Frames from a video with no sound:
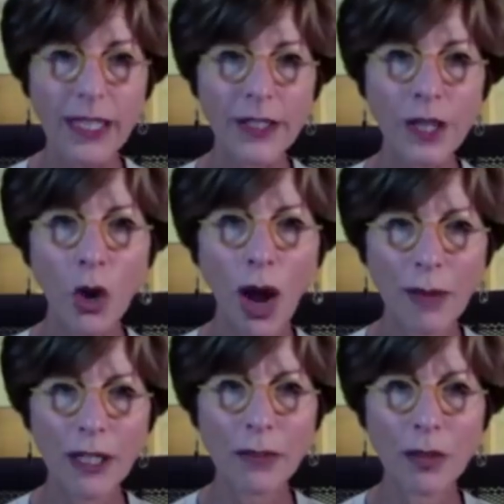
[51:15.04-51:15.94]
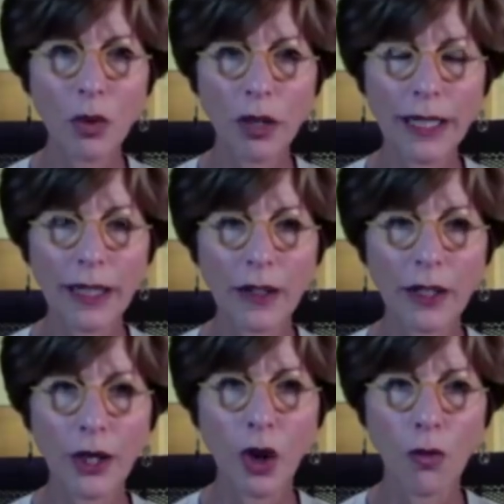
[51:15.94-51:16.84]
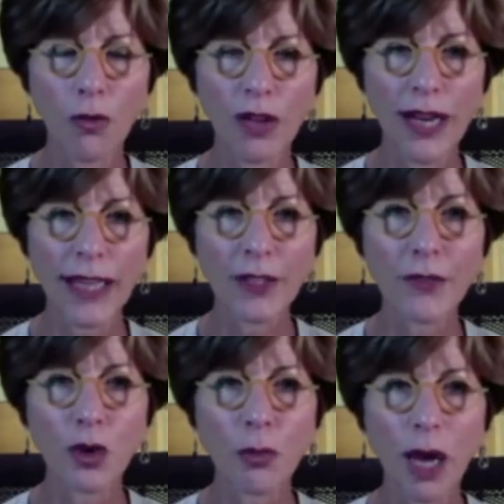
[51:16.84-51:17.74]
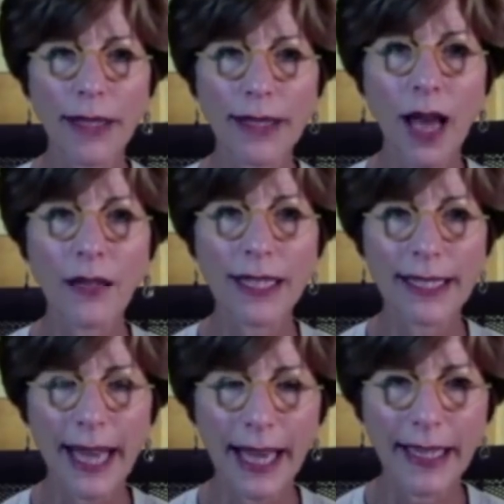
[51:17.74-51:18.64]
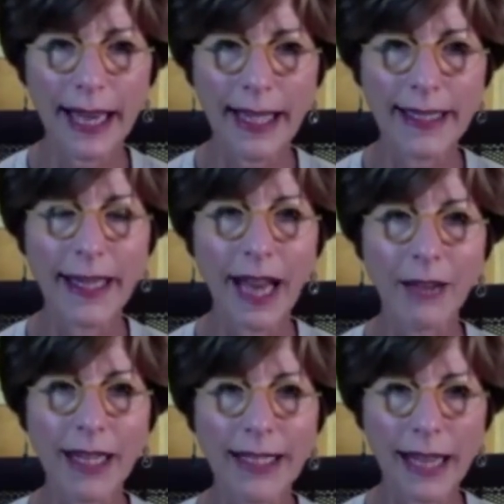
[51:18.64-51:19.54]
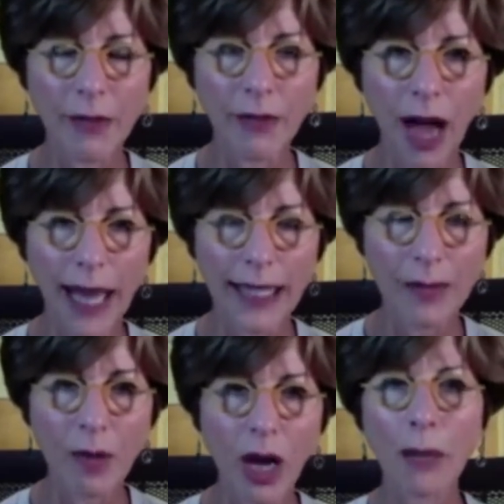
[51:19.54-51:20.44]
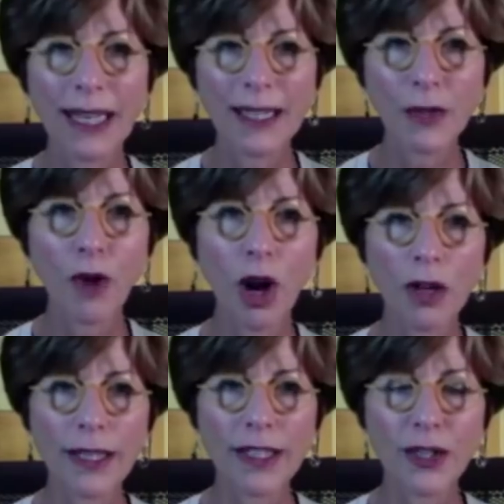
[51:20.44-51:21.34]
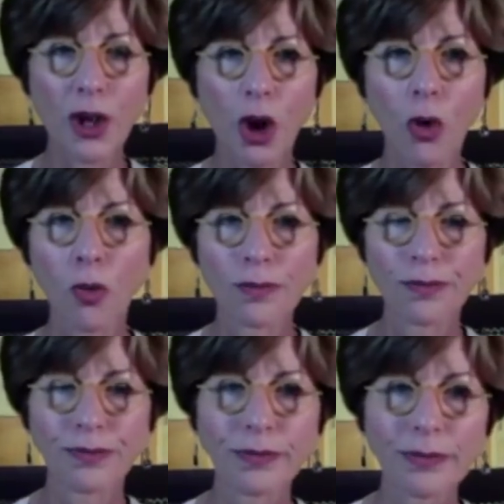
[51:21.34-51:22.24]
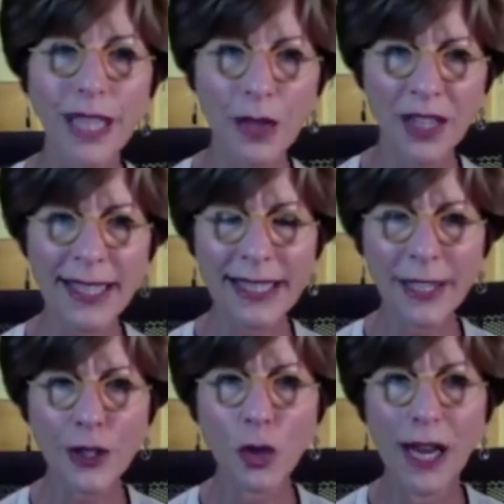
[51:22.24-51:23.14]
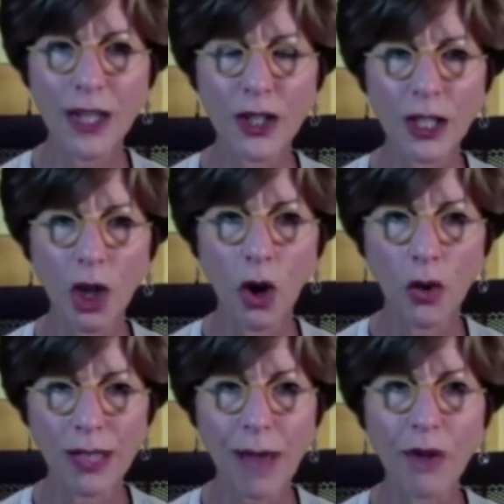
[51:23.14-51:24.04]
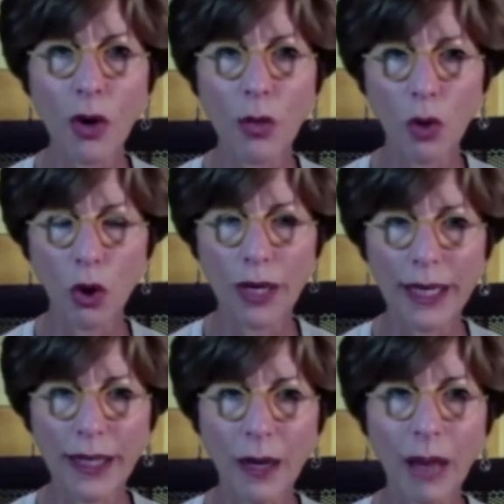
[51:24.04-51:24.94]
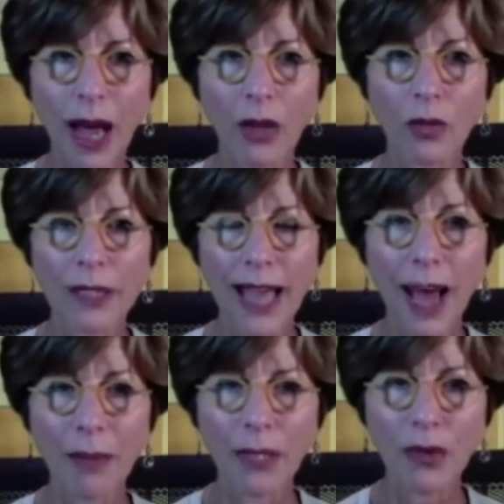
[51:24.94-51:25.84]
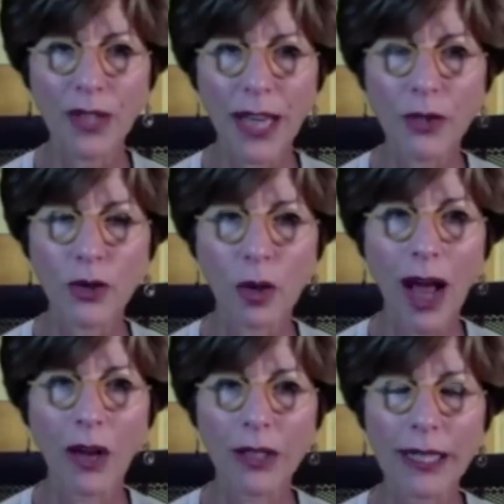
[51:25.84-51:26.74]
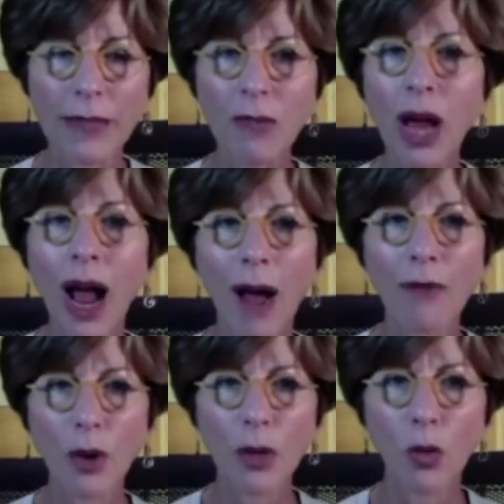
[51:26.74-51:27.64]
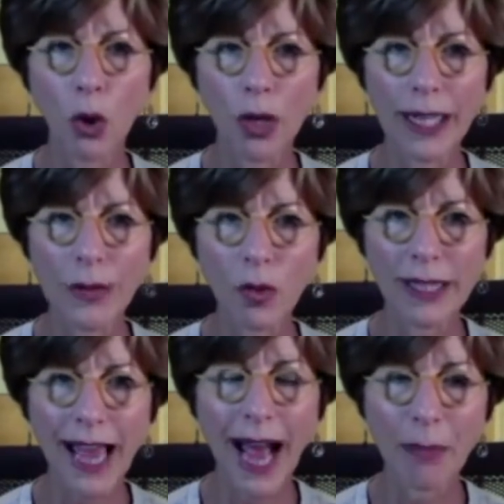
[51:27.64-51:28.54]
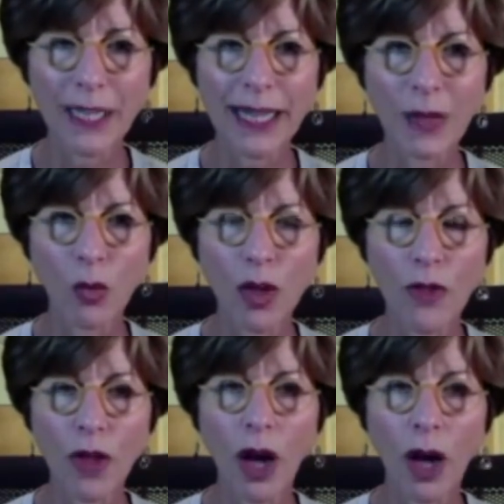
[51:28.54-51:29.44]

So I'm going to be working, for the next few months on these candidates that I've identified. But as far as, this situation goes, I'm very worried about what's happening with net neutrality. I'm very worried what's happening with